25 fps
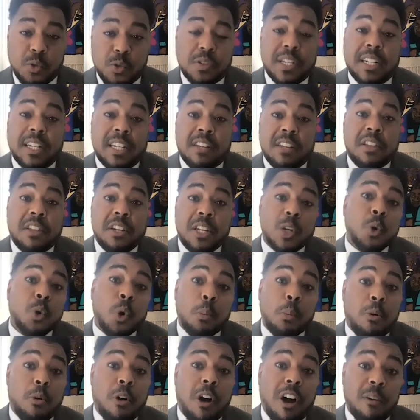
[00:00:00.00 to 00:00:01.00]
or this idea of the
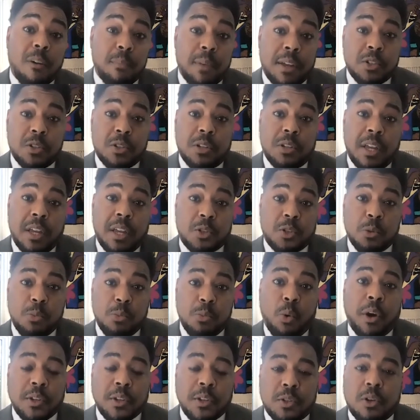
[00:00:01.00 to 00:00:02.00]
Negro problem, as Du
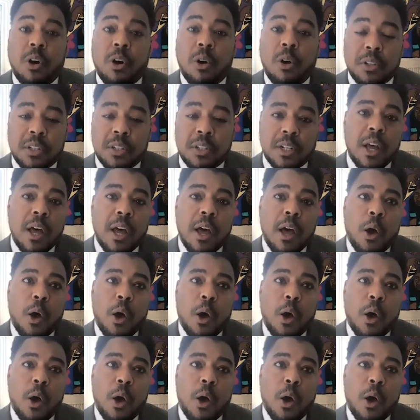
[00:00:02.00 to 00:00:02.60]
Bois called it.